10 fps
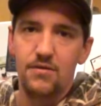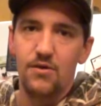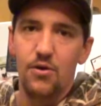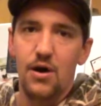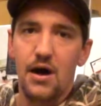
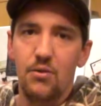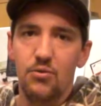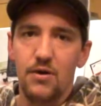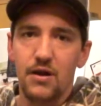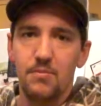So I
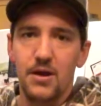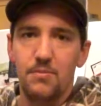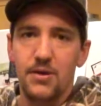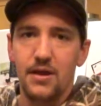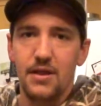would
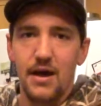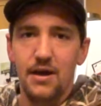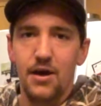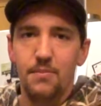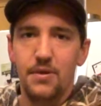recommend picking
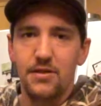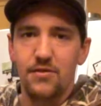that up at